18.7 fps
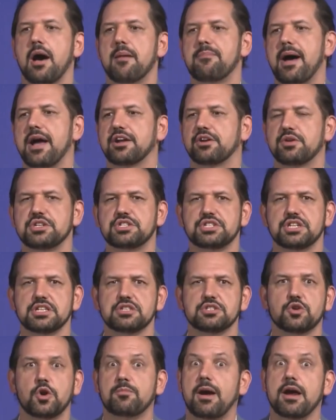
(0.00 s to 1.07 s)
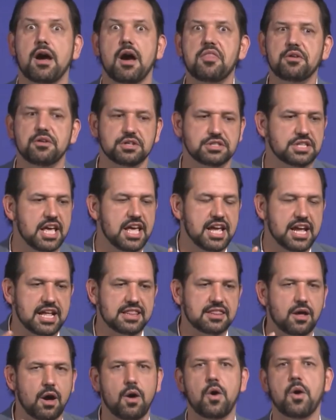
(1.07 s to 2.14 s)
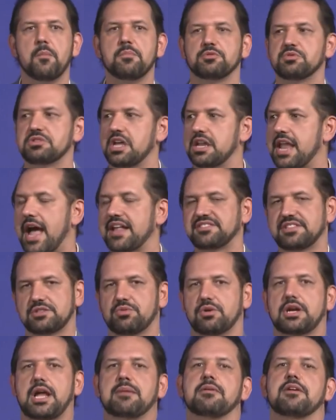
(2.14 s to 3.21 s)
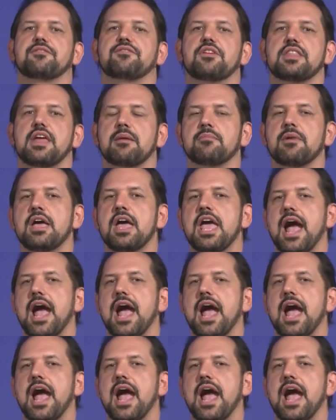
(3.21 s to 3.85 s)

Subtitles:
by Christians or by others in the homes when the Nazis were coming for them,